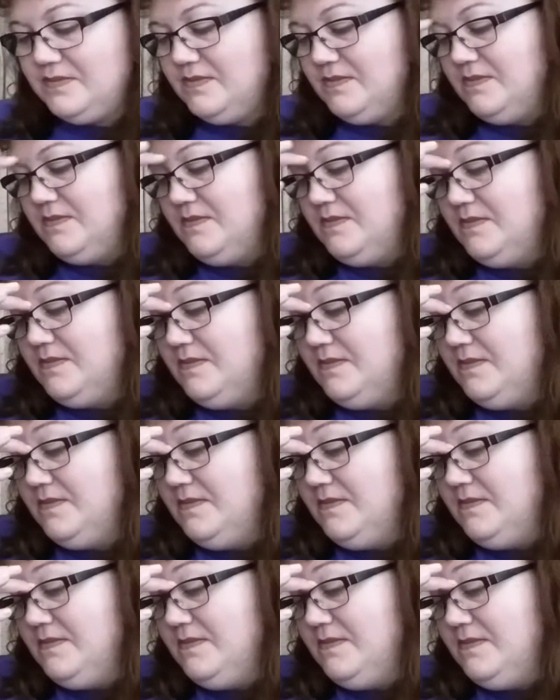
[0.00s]

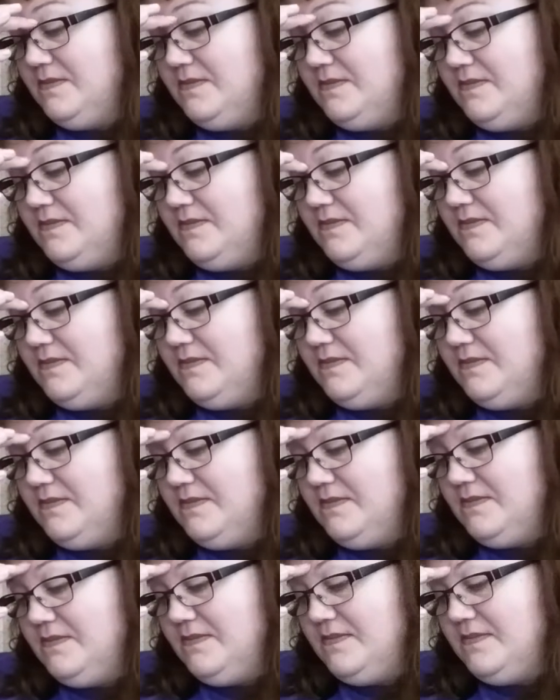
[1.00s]

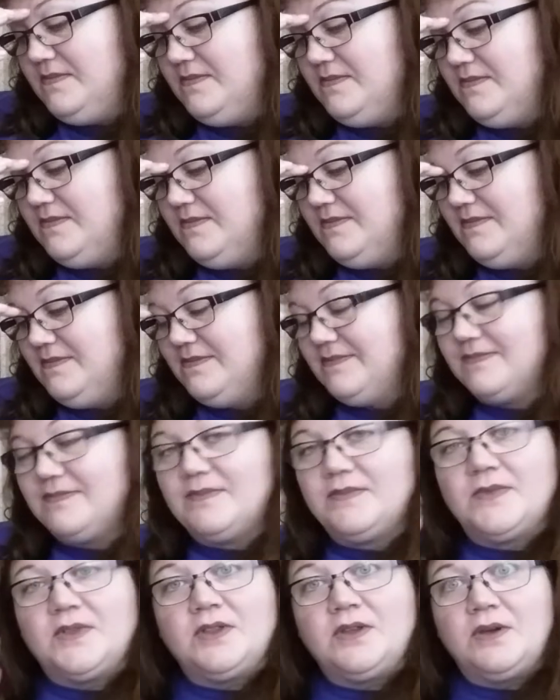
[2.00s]

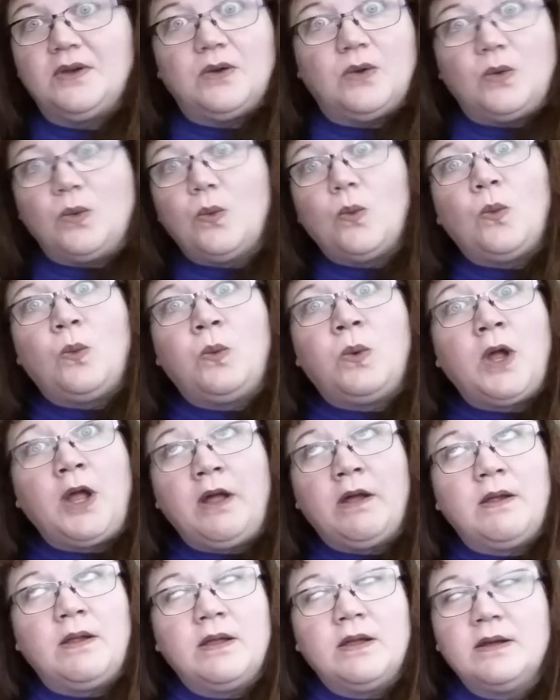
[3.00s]

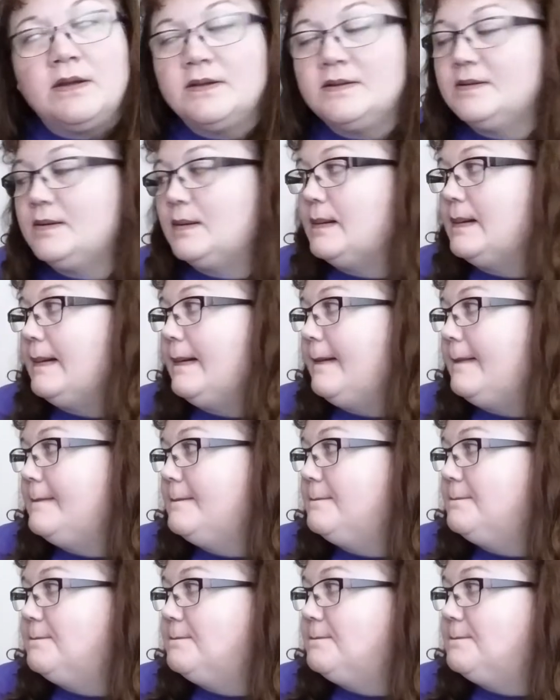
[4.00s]

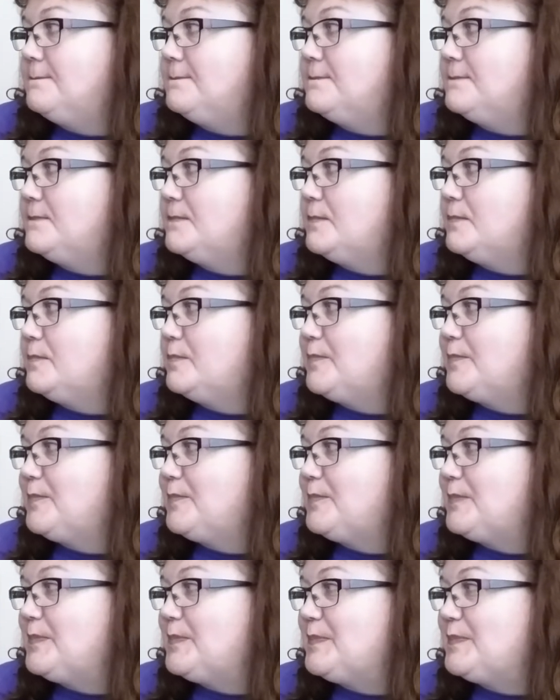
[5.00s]

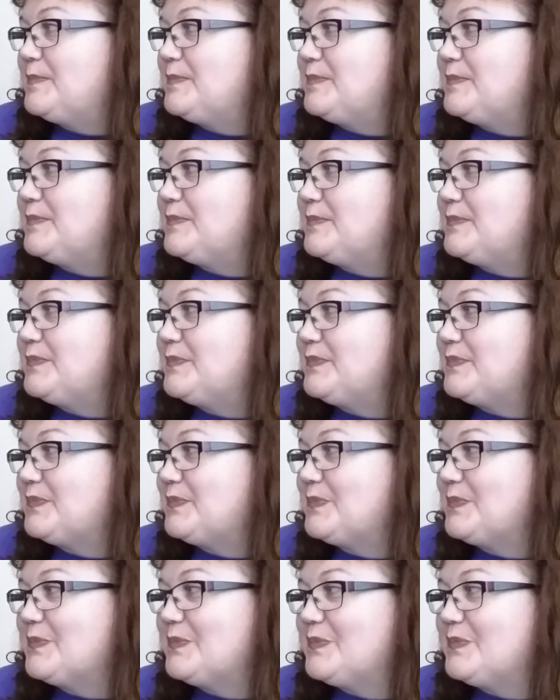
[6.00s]

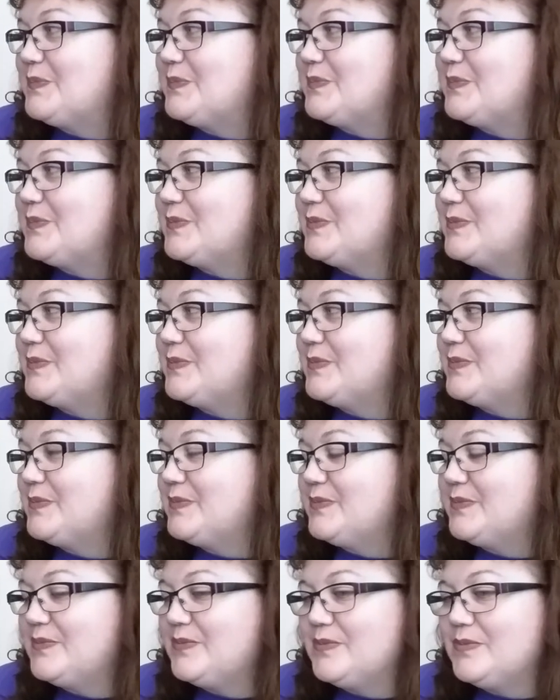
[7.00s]
No words are spoken by the person on screen.